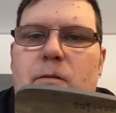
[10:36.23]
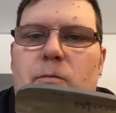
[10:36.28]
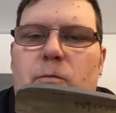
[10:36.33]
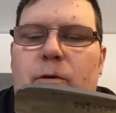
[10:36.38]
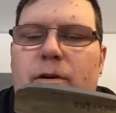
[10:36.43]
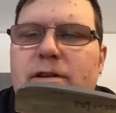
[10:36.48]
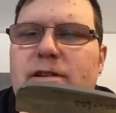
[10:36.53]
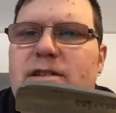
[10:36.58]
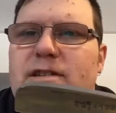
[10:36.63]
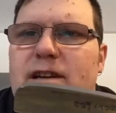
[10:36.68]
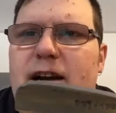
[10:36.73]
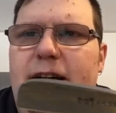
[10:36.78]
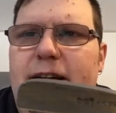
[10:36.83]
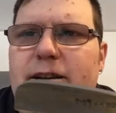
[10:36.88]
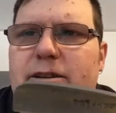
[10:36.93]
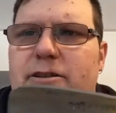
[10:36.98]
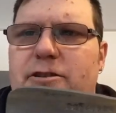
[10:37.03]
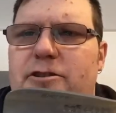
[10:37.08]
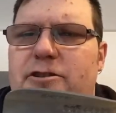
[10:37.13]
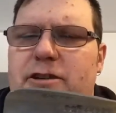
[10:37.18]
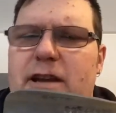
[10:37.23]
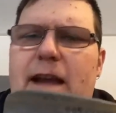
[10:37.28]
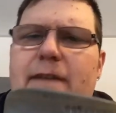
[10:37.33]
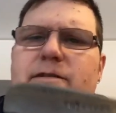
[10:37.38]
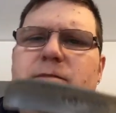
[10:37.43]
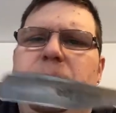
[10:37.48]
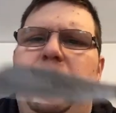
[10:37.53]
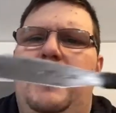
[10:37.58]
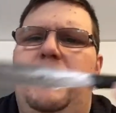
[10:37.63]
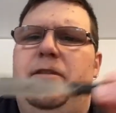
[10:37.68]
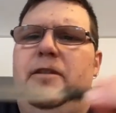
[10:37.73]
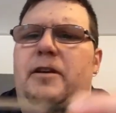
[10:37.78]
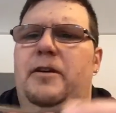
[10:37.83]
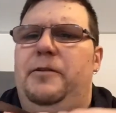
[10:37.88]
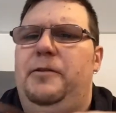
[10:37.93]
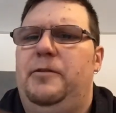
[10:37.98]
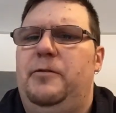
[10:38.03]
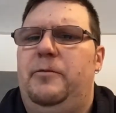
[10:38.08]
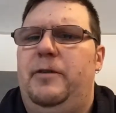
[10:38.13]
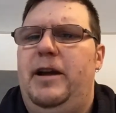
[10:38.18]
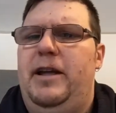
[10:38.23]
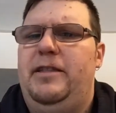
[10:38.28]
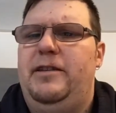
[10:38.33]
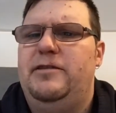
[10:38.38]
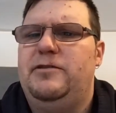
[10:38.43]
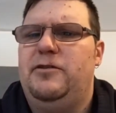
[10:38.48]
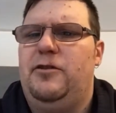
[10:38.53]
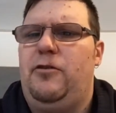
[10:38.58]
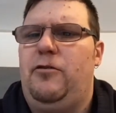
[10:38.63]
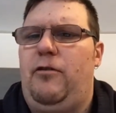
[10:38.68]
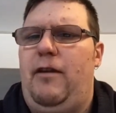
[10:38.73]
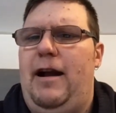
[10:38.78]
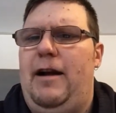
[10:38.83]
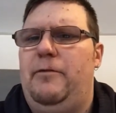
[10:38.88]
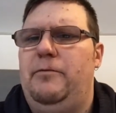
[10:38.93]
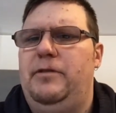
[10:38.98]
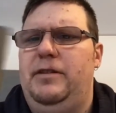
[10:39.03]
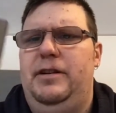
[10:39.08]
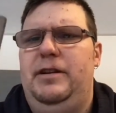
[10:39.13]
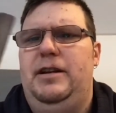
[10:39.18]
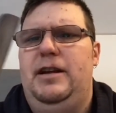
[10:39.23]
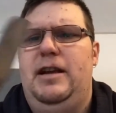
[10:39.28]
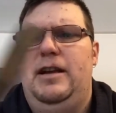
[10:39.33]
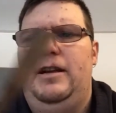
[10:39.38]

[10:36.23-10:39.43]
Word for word: One side shaves better than the other the way these are ground